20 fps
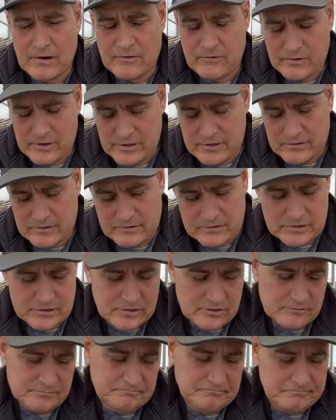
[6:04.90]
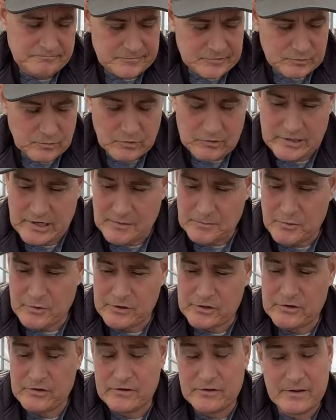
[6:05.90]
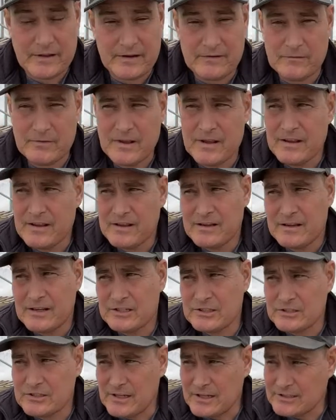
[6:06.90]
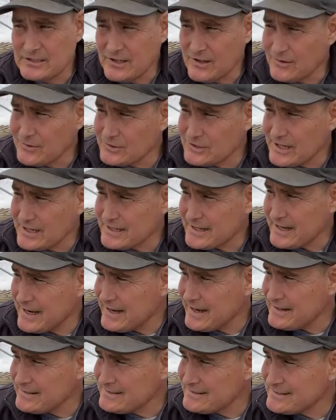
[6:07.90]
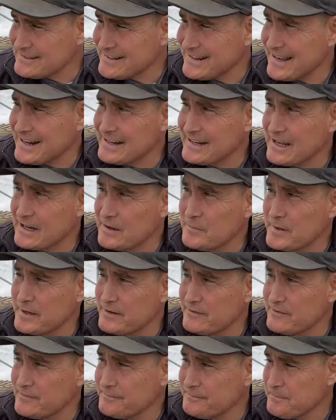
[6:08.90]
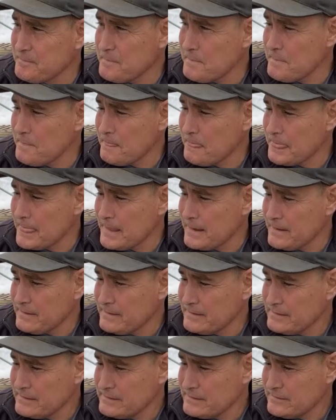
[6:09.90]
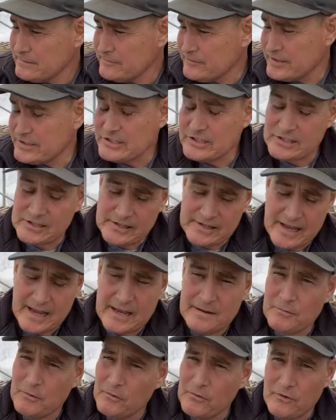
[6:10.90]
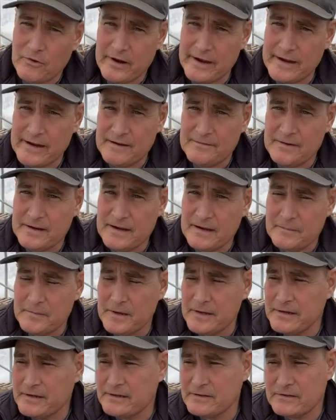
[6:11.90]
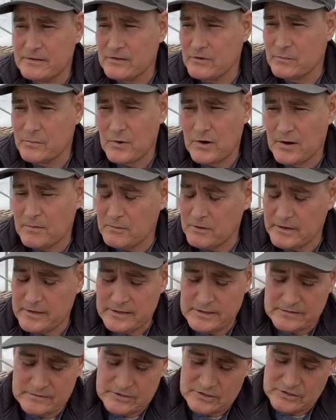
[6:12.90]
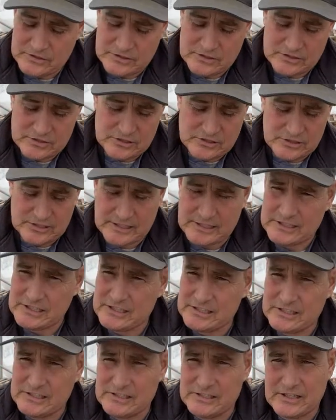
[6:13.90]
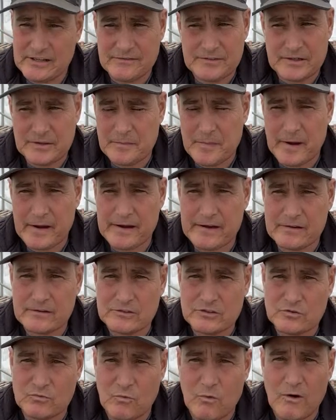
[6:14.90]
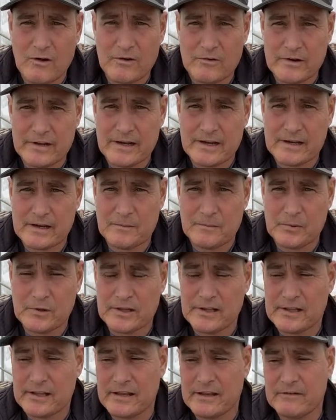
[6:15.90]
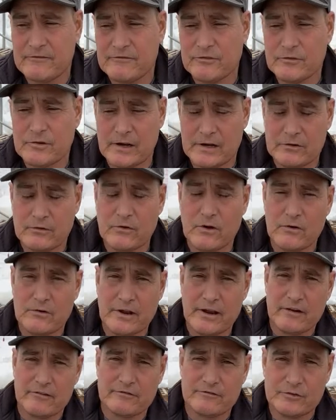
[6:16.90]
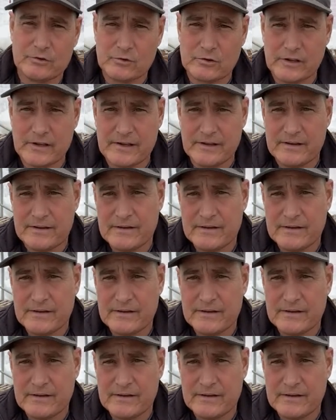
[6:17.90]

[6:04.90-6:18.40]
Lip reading: they're here. So it's worked out pretty good. And as long as I can, you kind of got to be physically able. They're heavy. I mean, they're probably 60, 70 pounds, watered in completely and grown out fully.